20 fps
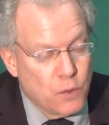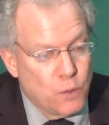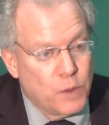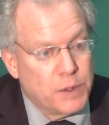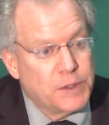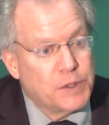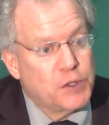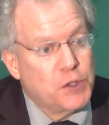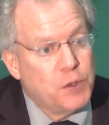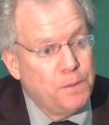
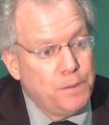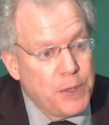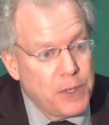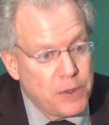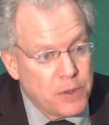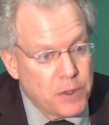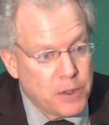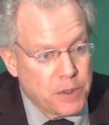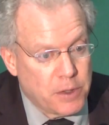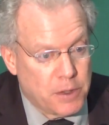was
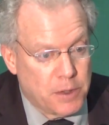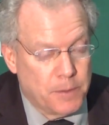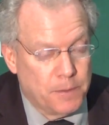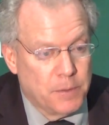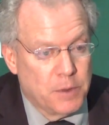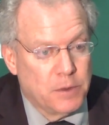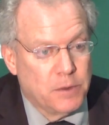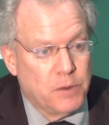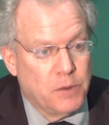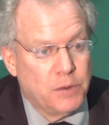superior
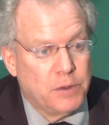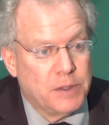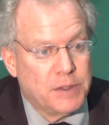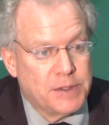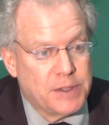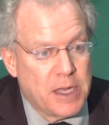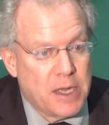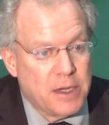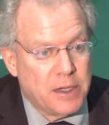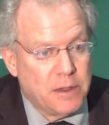to
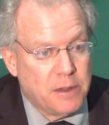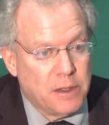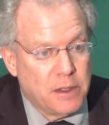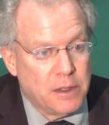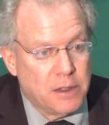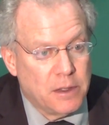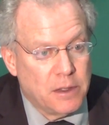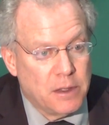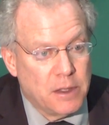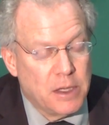
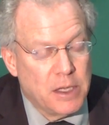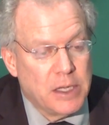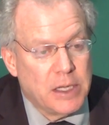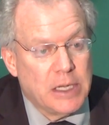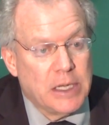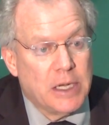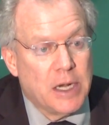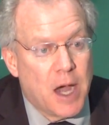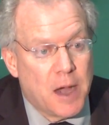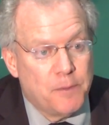tizanidine
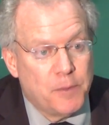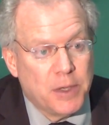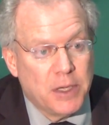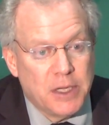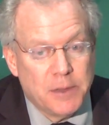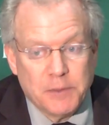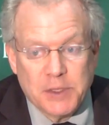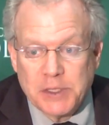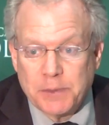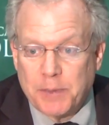in upper
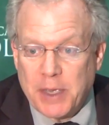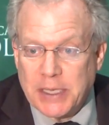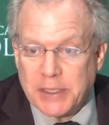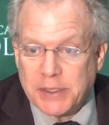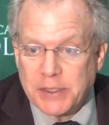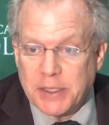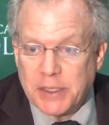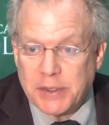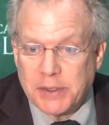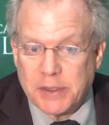limb
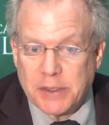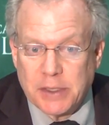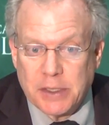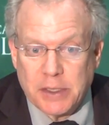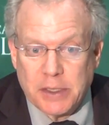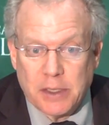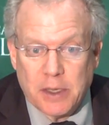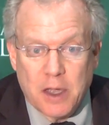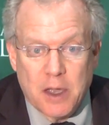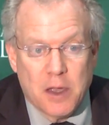
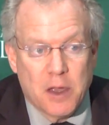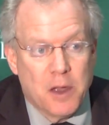spasticity,